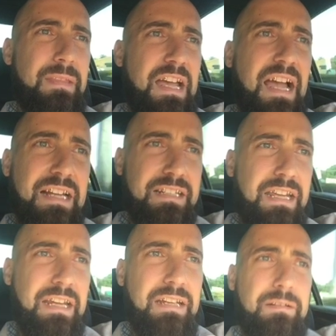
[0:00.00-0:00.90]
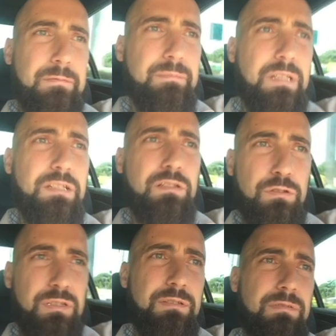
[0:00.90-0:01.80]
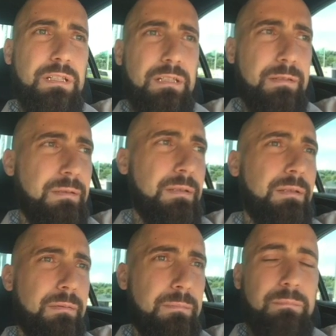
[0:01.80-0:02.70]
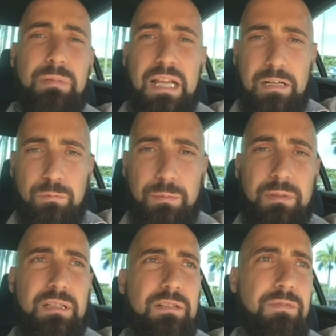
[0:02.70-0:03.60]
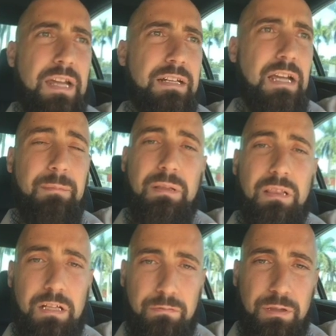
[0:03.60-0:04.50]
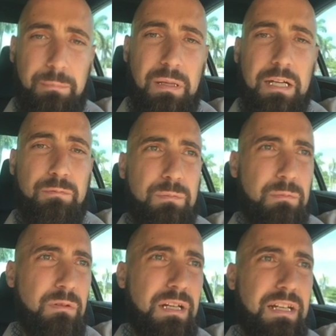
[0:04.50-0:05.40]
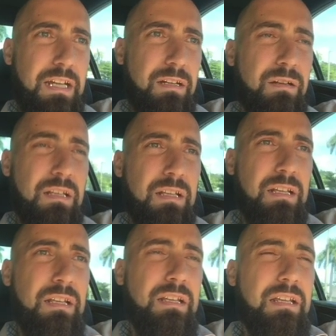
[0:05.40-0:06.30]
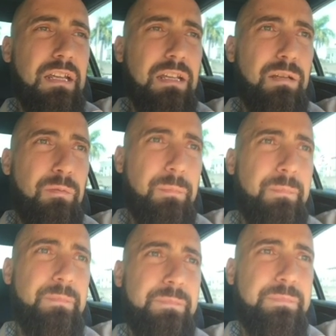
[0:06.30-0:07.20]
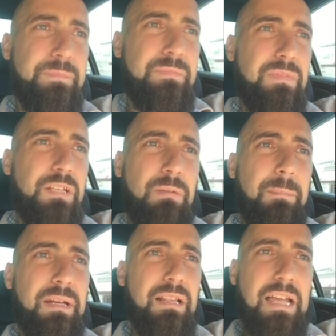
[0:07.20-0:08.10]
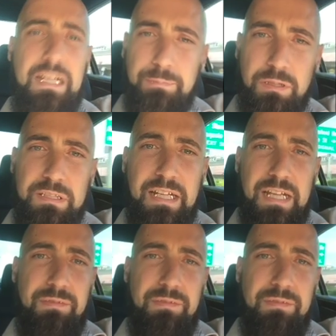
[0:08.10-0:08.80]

I date exclusively black women. In fact, I'm in love with a black woman right now, and this might be the last person I